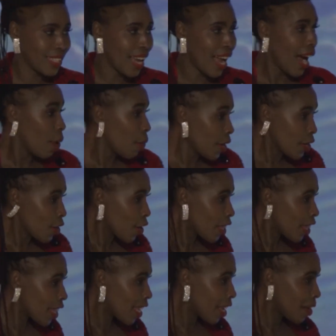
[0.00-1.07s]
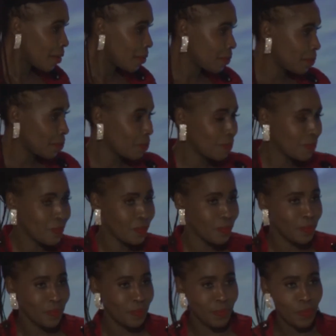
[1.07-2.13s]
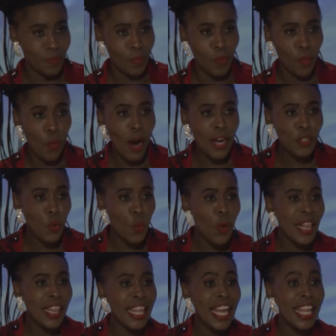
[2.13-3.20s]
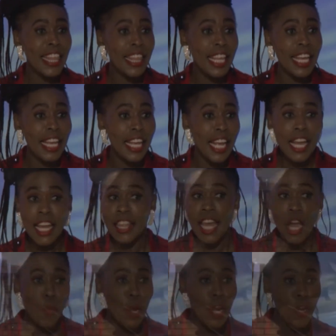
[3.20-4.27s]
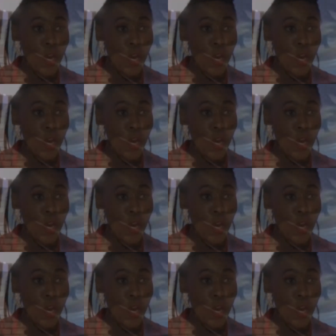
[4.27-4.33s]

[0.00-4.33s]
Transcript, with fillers: Are we not there? What will they think? They will